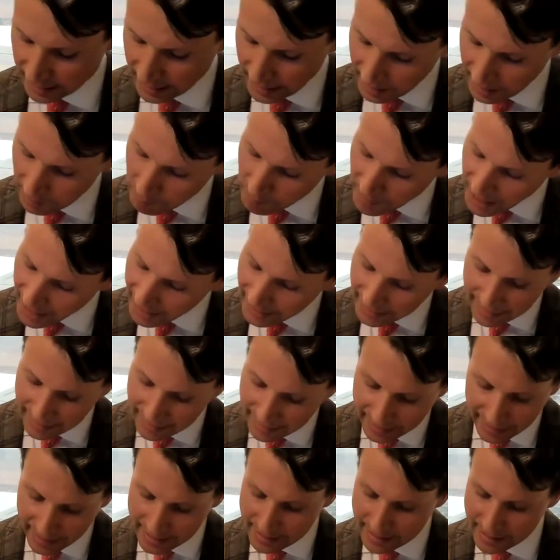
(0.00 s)
In many
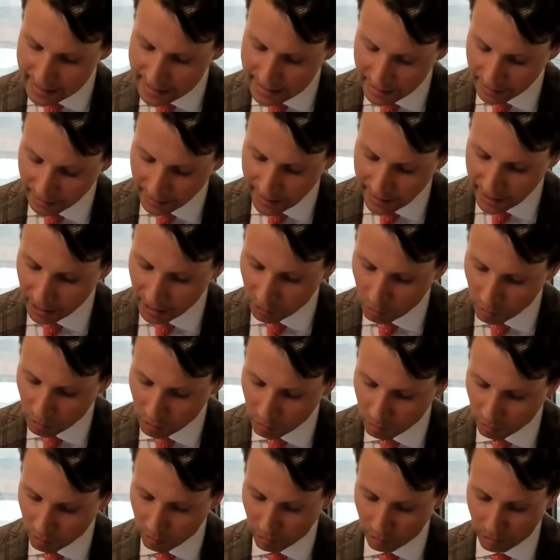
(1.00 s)
cases, a
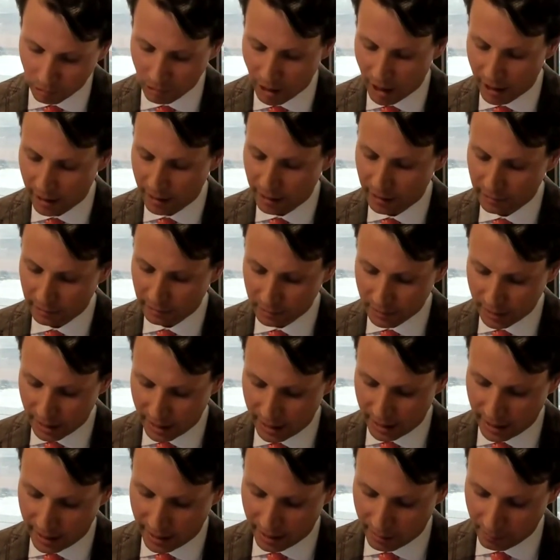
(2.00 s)
landlord will require
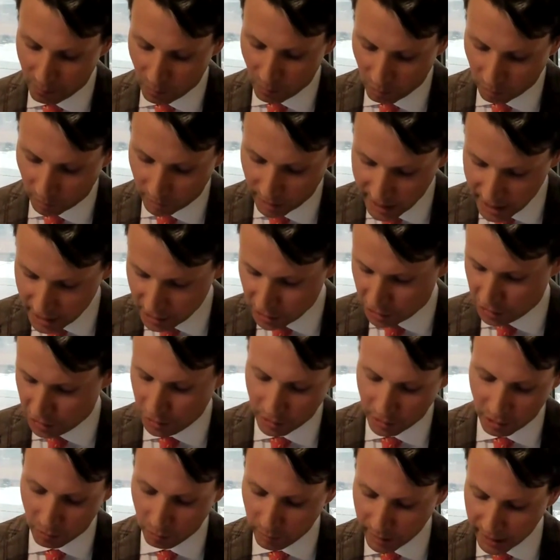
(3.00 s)
or
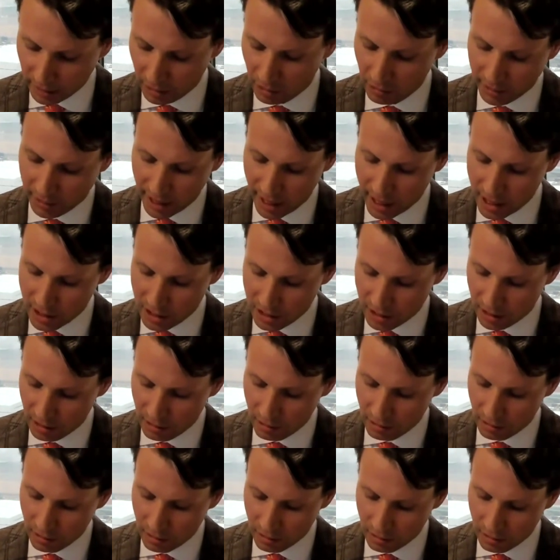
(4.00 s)
insert a
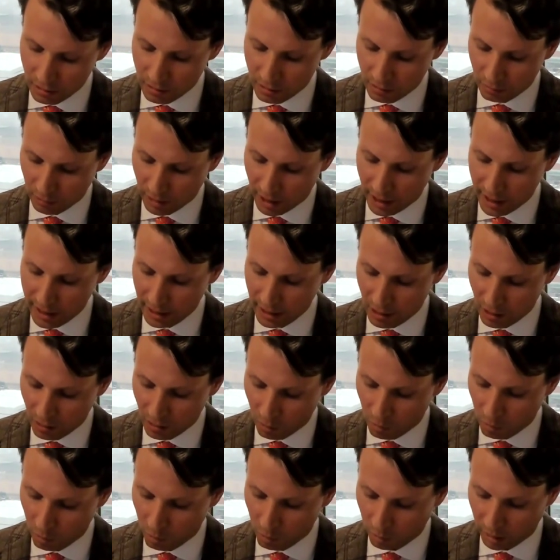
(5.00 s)
relocation right
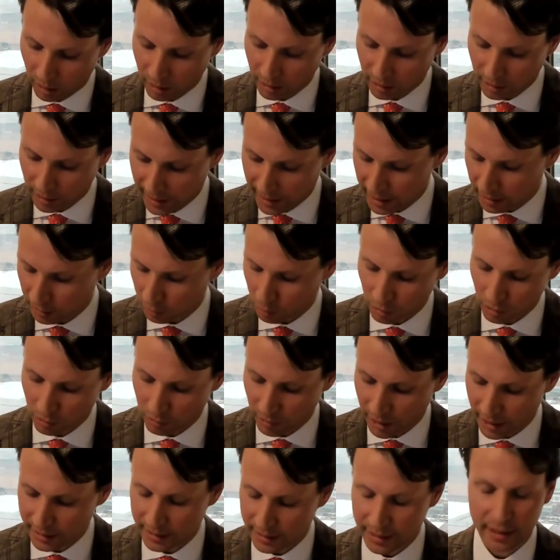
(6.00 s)
or a landlord
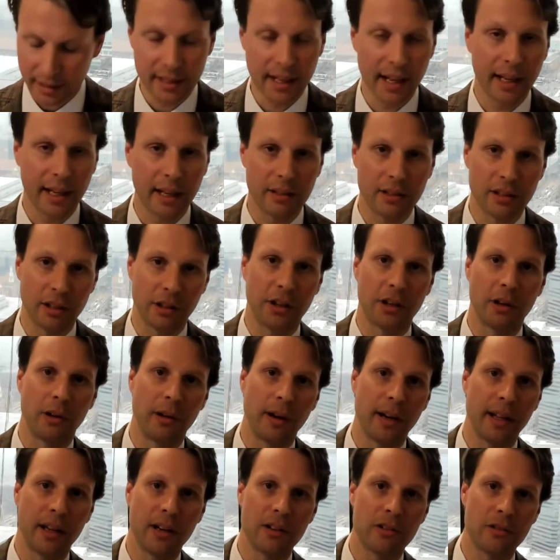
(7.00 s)
right to take its
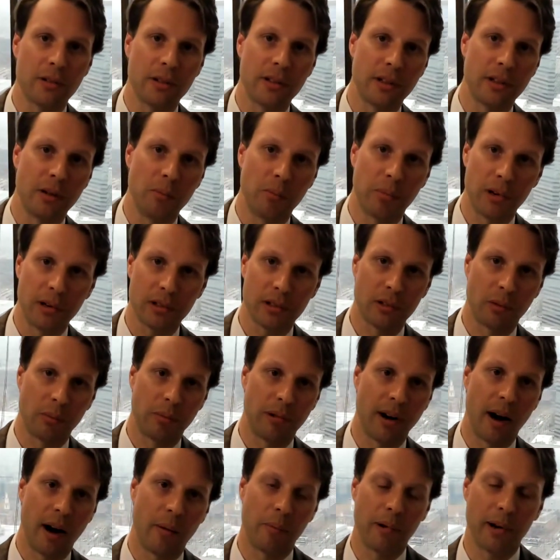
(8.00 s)
security interest in personal
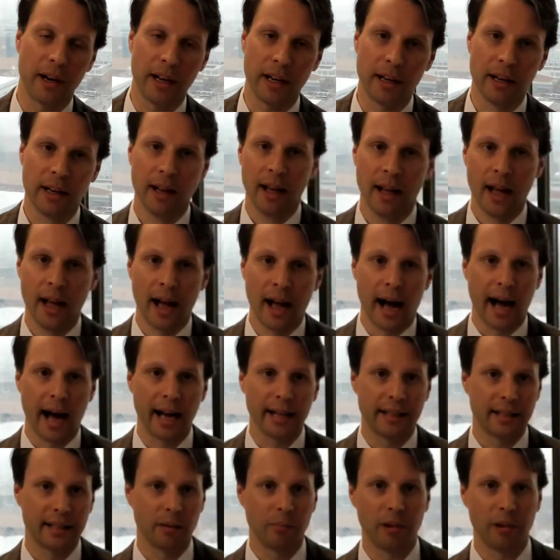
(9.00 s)
property.
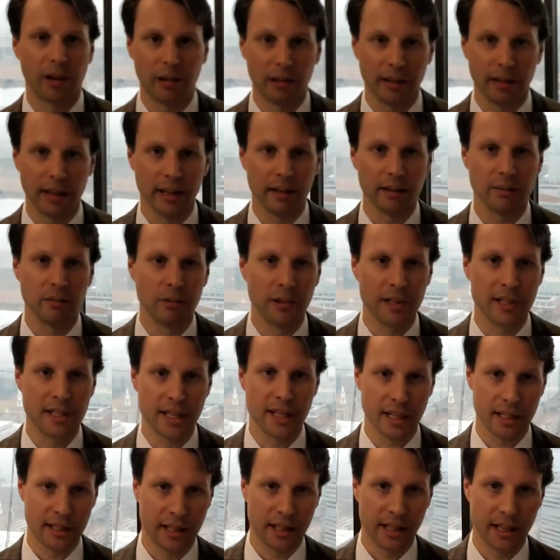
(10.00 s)
I typically
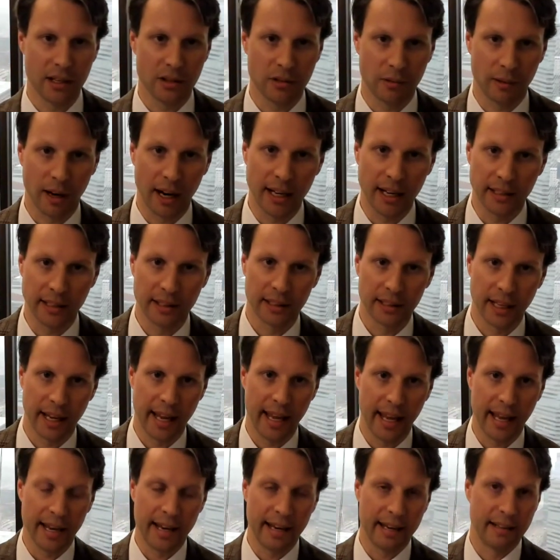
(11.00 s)
resist these rights
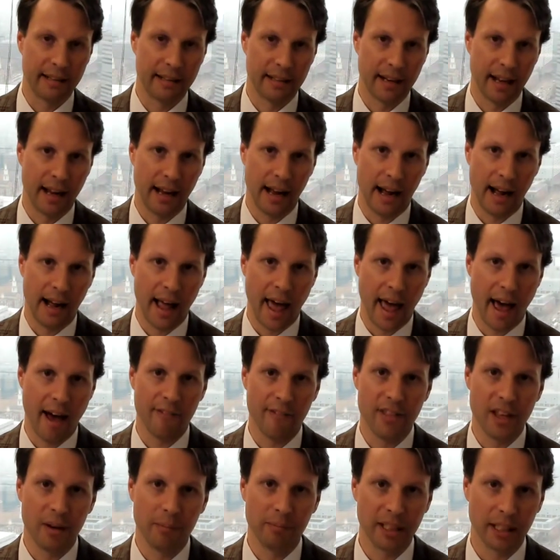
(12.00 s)
and
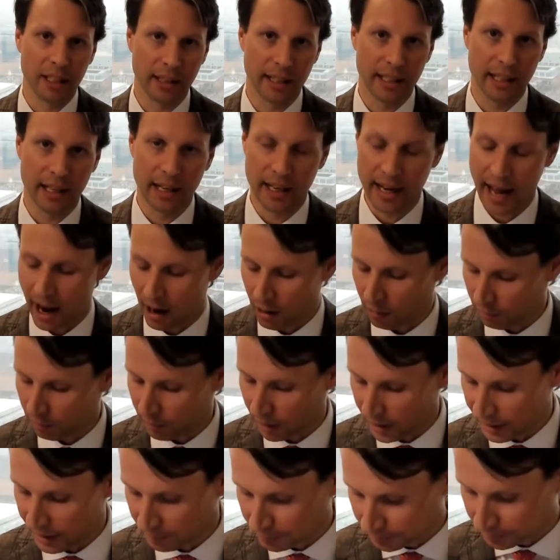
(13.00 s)
have them deleted
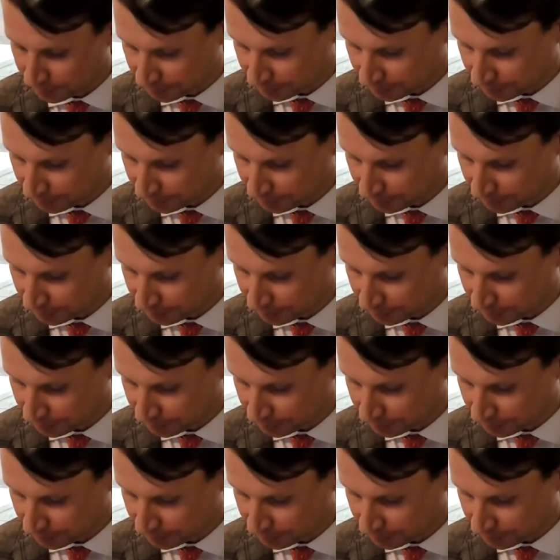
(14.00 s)
outright.